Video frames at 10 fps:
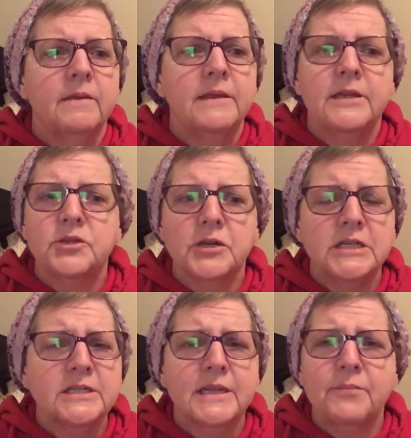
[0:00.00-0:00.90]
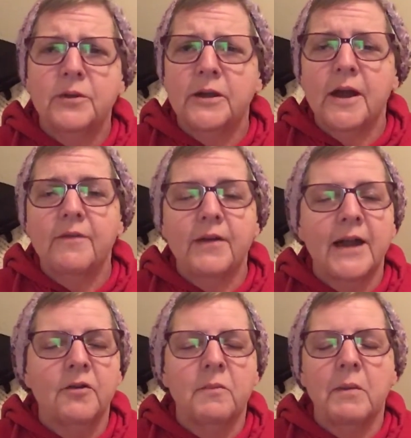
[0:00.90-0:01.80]
instructions I printed off, I
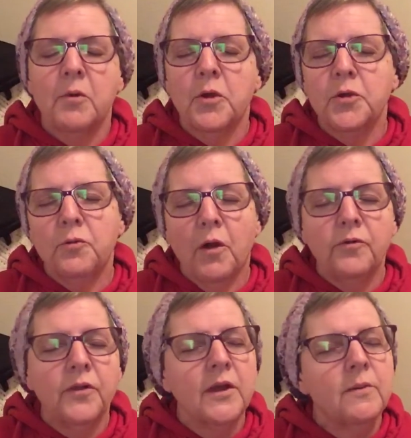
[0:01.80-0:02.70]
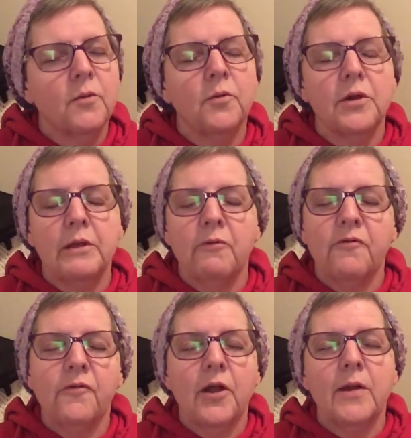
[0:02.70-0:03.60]
don't remember who wrote them or where they were
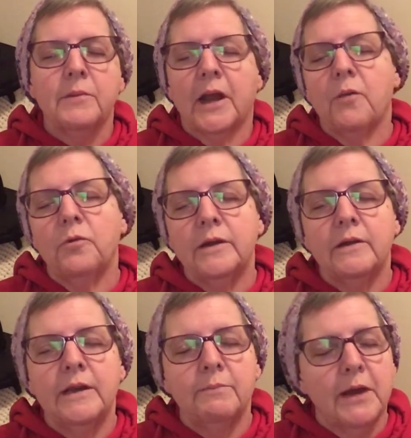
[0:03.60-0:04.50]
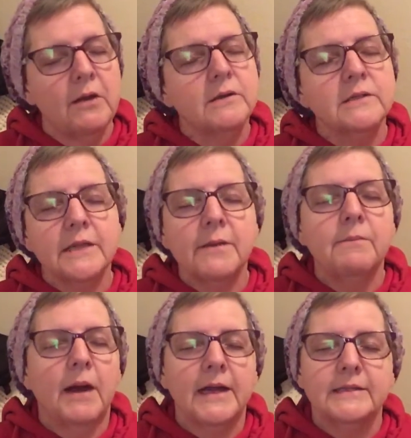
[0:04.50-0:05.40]
from, and I wouldn't embarrass them
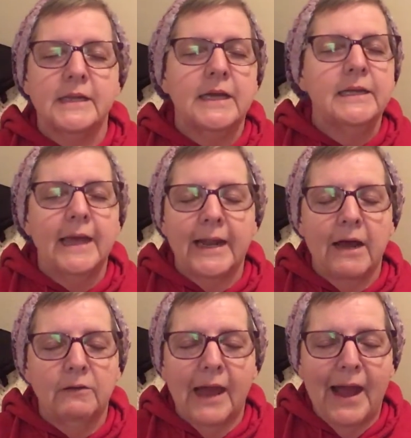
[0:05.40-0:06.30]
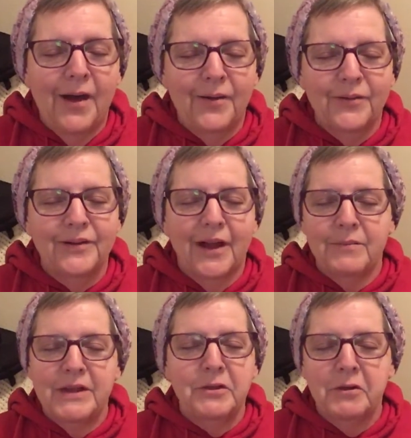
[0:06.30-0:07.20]
by saying that out loud. I
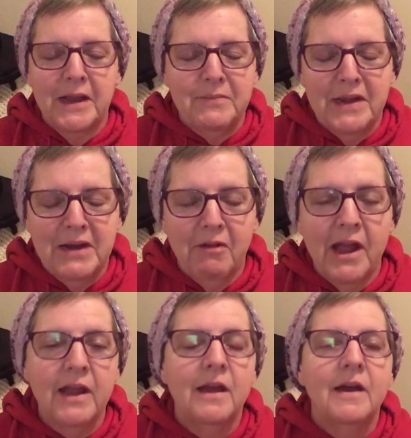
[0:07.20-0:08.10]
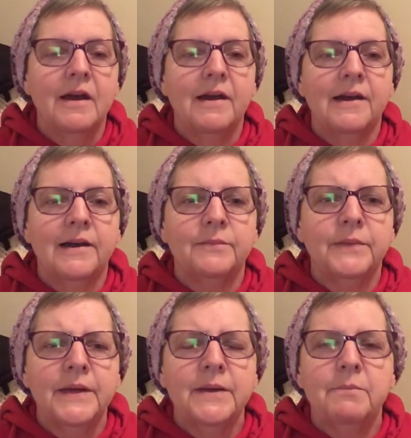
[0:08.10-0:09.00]
mean, their name anyway.
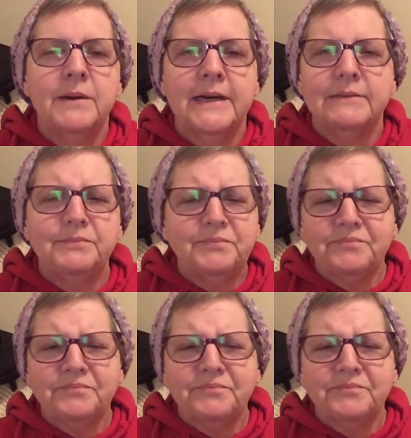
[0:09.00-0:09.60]
But